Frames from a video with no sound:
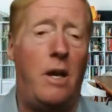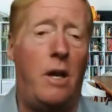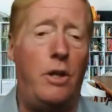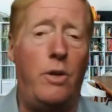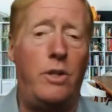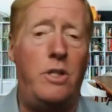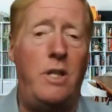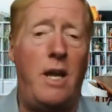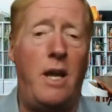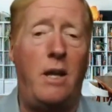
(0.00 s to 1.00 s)
a
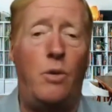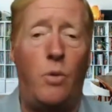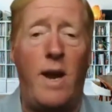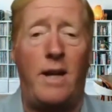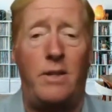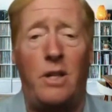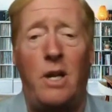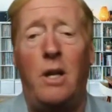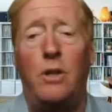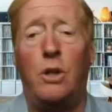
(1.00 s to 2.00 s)
USDA grant
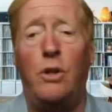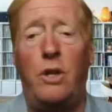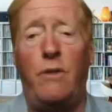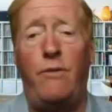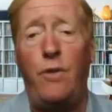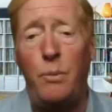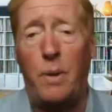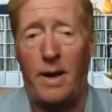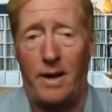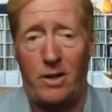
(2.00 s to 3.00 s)
to look at food
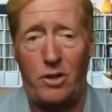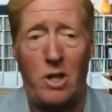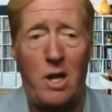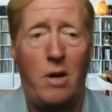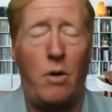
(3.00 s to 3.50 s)
products.